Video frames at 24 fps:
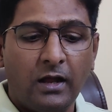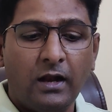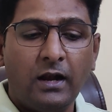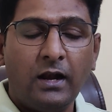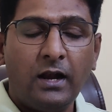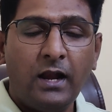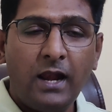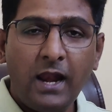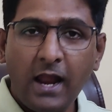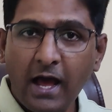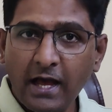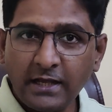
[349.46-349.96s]

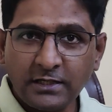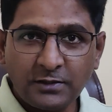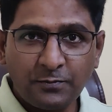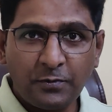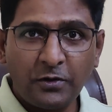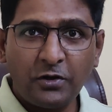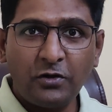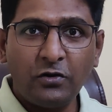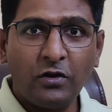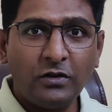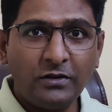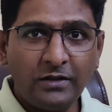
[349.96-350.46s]
Last
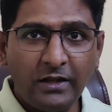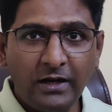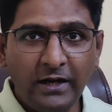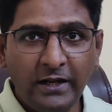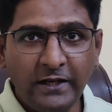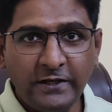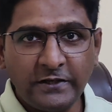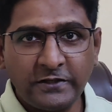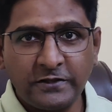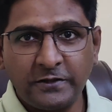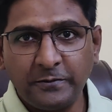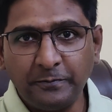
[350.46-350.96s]
but not the
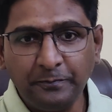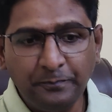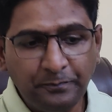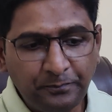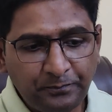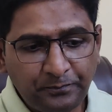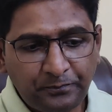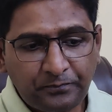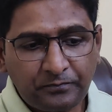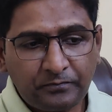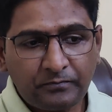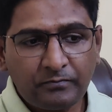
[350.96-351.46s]
least,
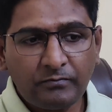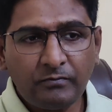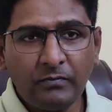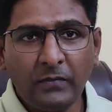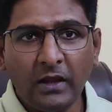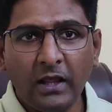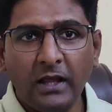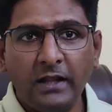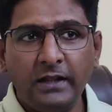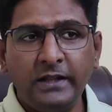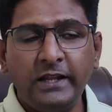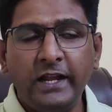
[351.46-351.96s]

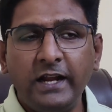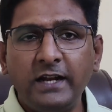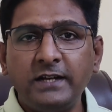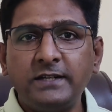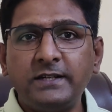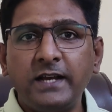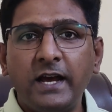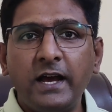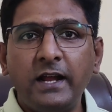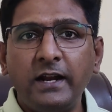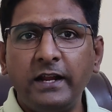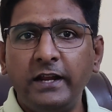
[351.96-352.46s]
the
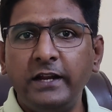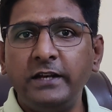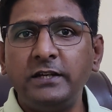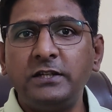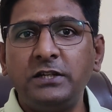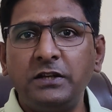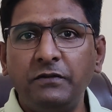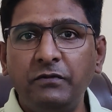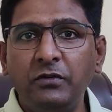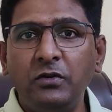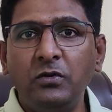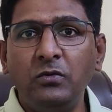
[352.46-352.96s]
entire
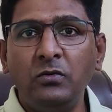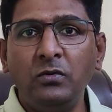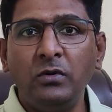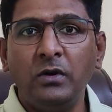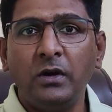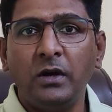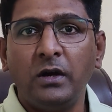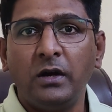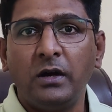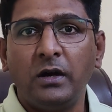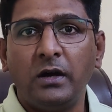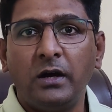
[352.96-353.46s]
interview
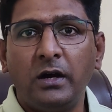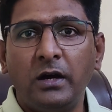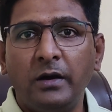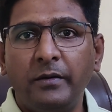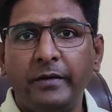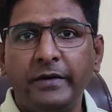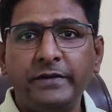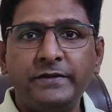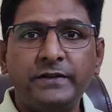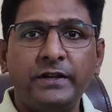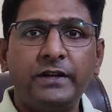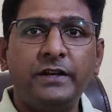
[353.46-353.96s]

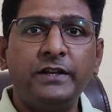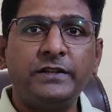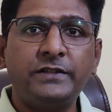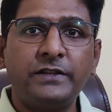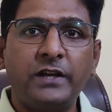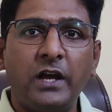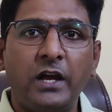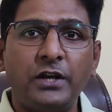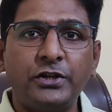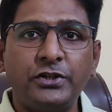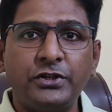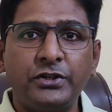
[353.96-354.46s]
is a
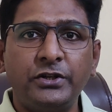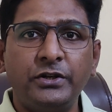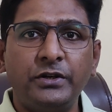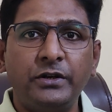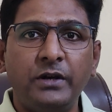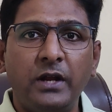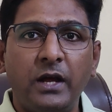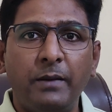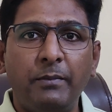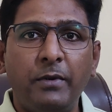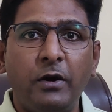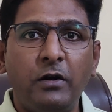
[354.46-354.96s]
discussion
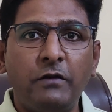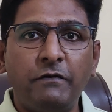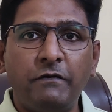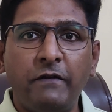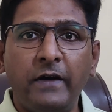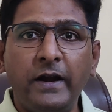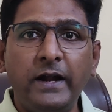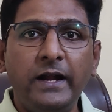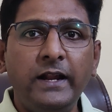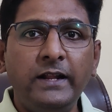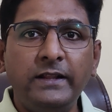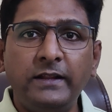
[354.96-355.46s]
about
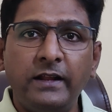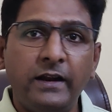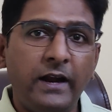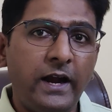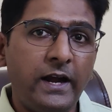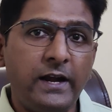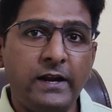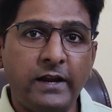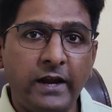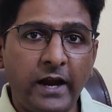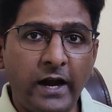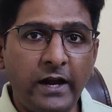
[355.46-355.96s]
finding the
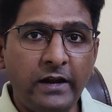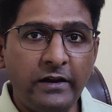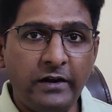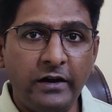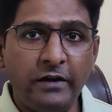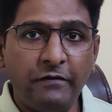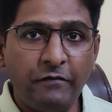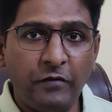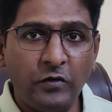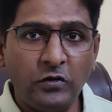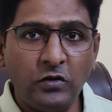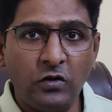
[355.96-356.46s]
right candidate
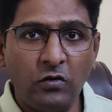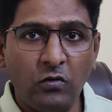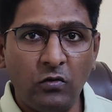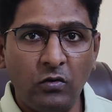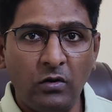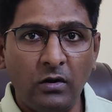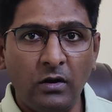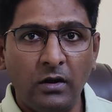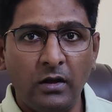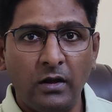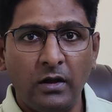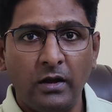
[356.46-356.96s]
for the role.
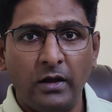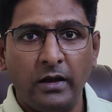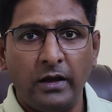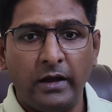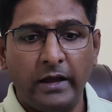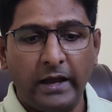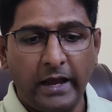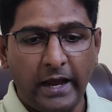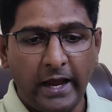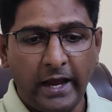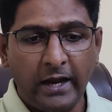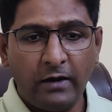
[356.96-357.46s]

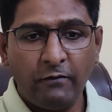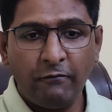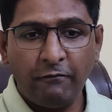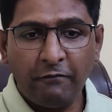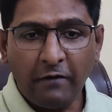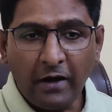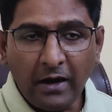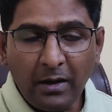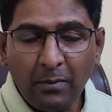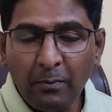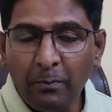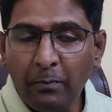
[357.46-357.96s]
And
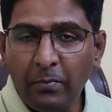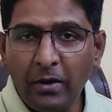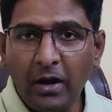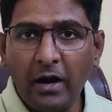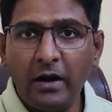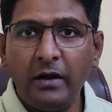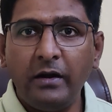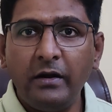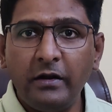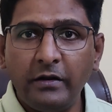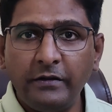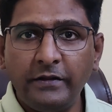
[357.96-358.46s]
one
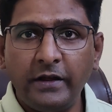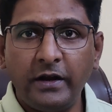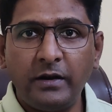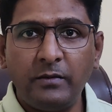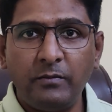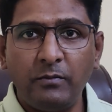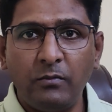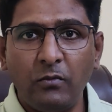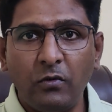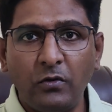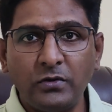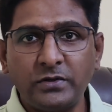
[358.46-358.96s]
blunder that
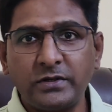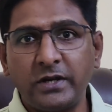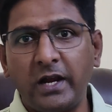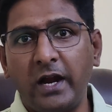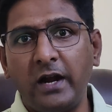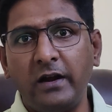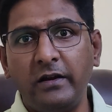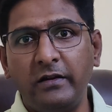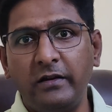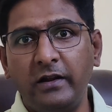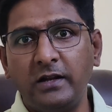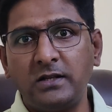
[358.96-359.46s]
most
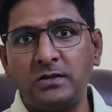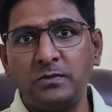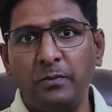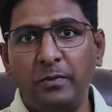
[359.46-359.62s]
candidates